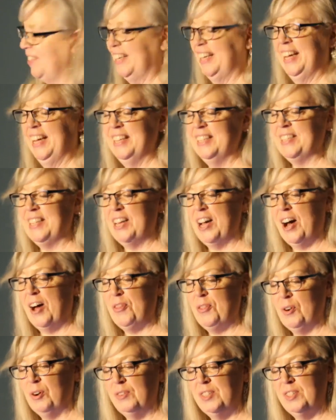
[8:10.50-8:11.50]
is the
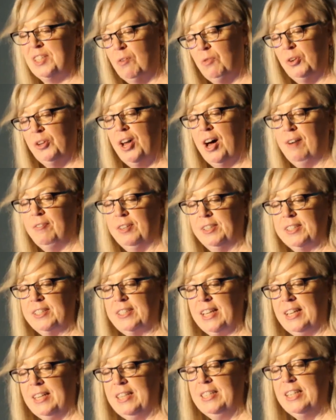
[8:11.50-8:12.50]
author of several novels,
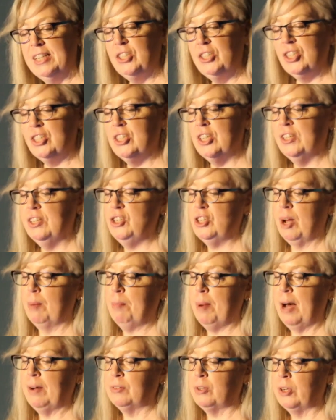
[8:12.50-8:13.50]
in addition to The Jump
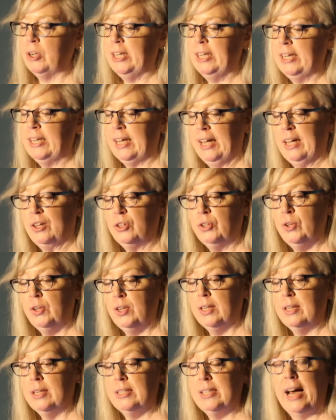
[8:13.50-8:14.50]
Off Creek,
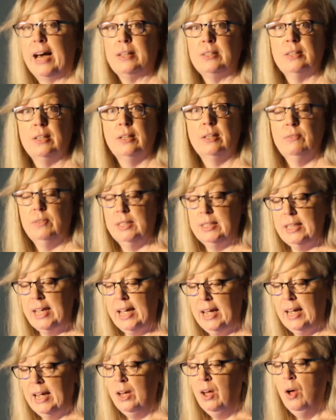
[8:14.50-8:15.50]
including The Dazzle of the
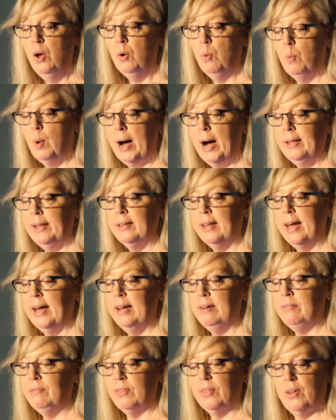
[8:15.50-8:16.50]
Day,
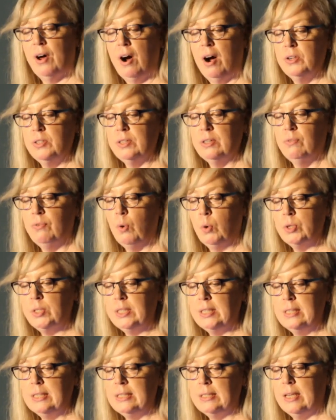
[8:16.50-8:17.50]
Wildlife, The Hearts of
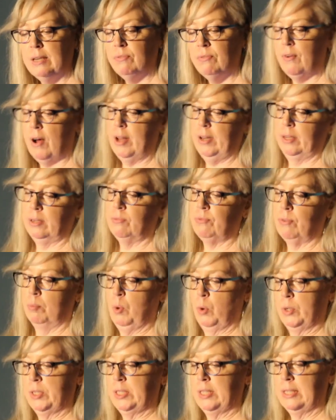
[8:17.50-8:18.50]
Horses, and Falling from
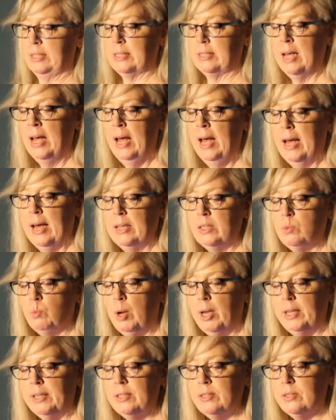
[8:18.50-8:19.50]
Horses, as
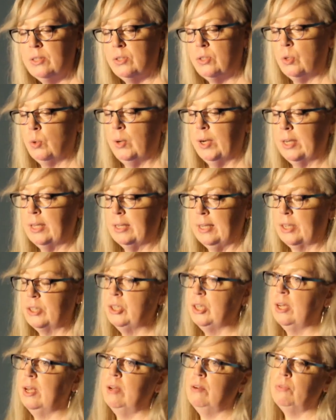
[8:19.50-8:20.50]
well as the story
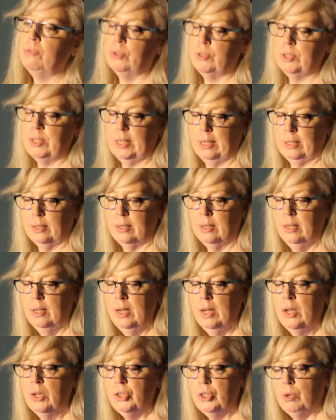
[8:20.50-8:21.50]
collection Unforeseen.
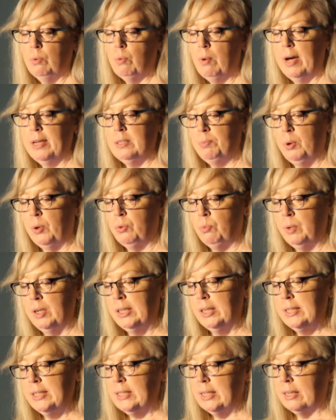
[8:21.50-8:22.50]
She writes both
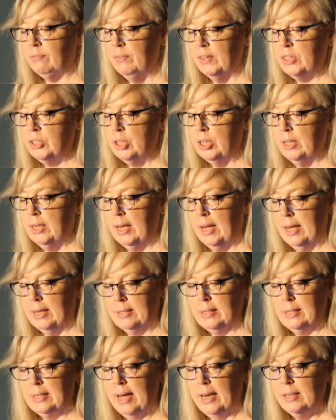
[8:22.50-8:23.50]
realistic fiction and
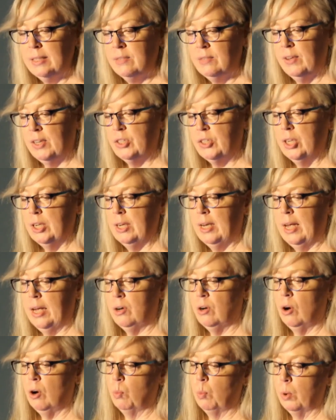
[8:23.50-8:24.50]
science fiction,
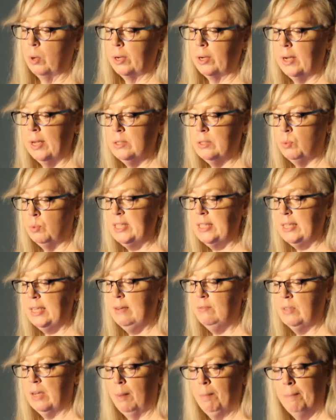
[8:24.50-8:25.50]
and her work has
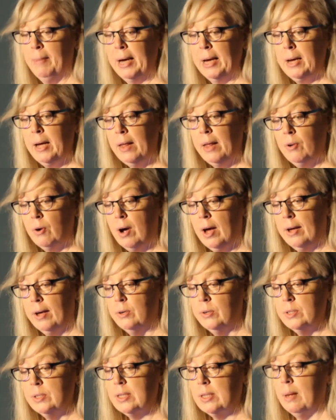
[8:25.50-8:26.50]
received, among other
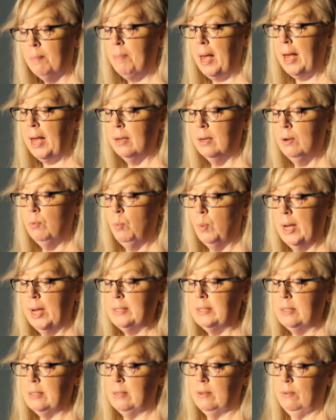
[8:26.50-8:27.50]
honors, a PEN
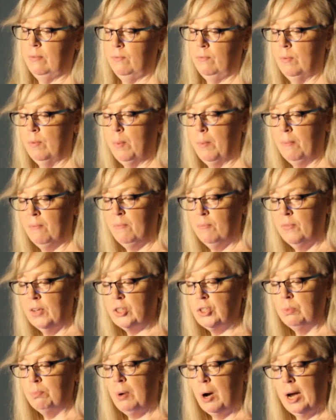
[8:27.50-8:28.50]
West
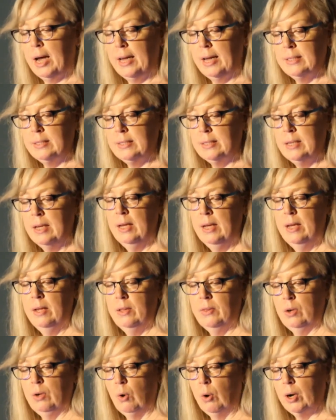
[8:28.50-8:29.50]
Fiction Prize,
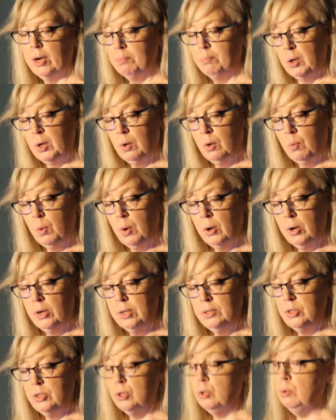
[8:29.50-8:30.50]
the Oregon Book
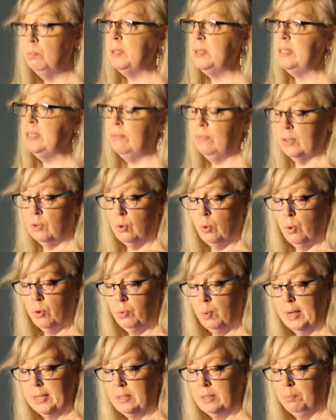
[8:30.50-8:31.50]
Award, two Pacific
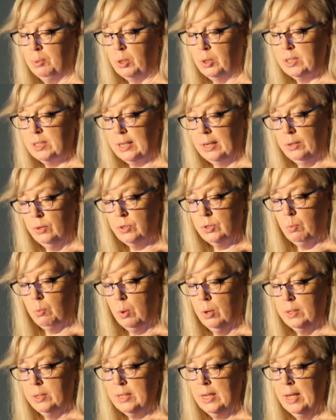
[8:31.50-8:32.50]
Northwest Booksellers
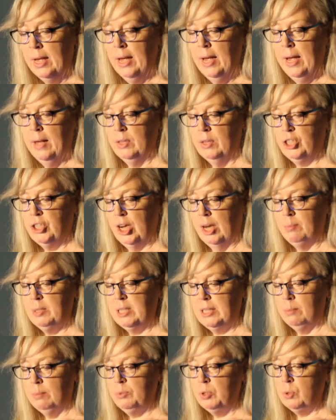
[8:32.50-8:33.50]
Awards, the James
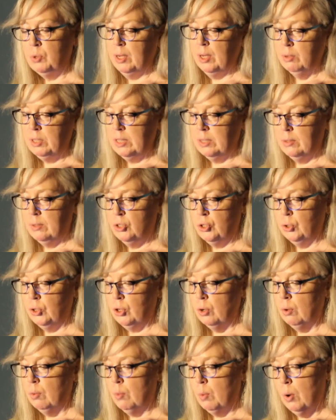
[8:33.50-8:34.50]
Tiptree
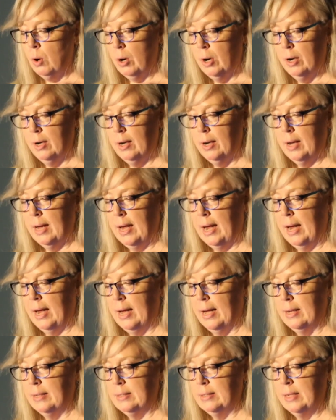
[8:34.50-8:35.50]
Jr. Award,
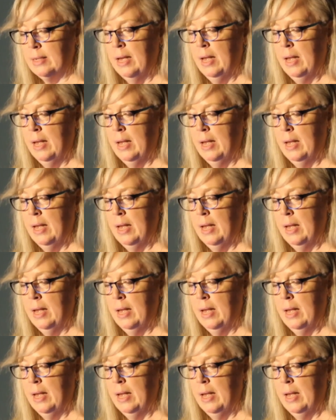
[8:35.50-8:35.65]
and